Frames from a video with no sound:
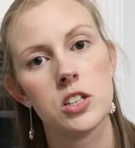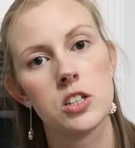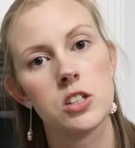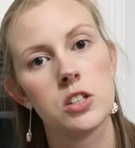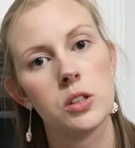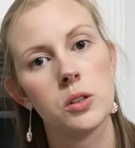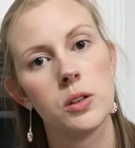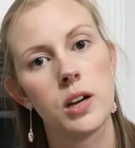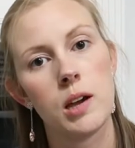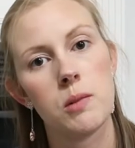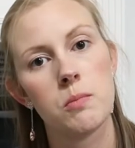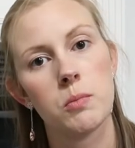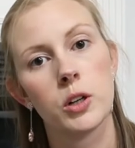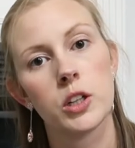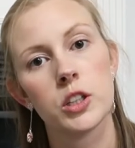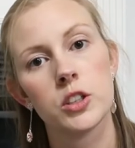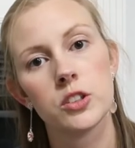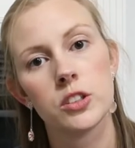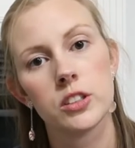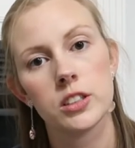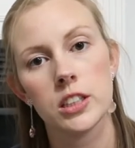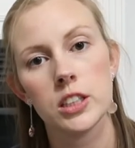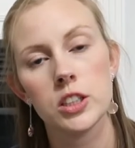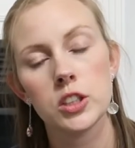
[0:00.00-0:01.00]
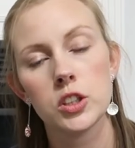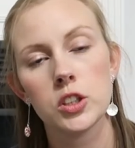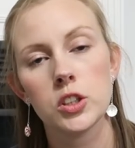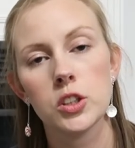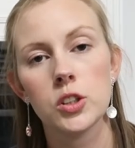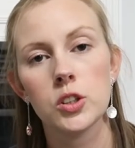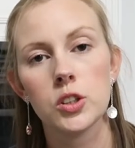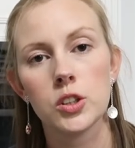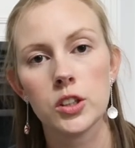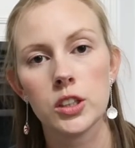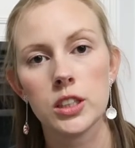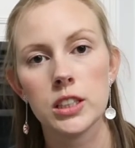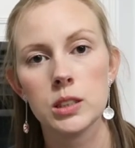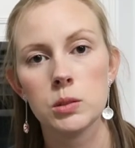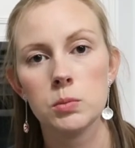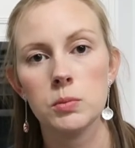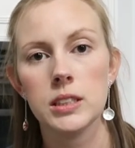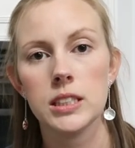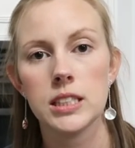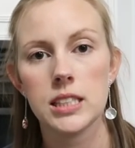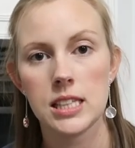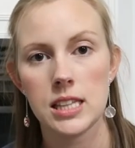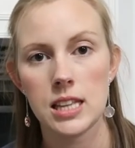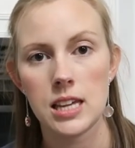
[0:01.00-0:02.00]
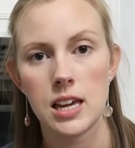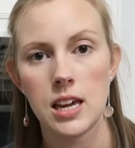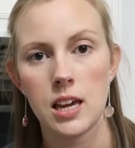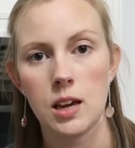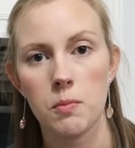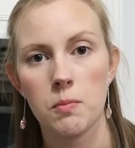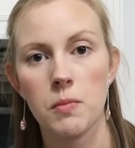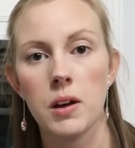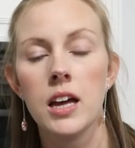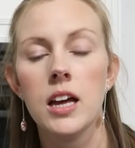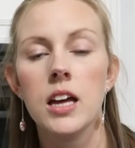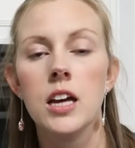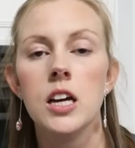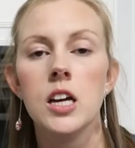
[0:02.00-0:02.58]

to do a more traditional Christmas theme.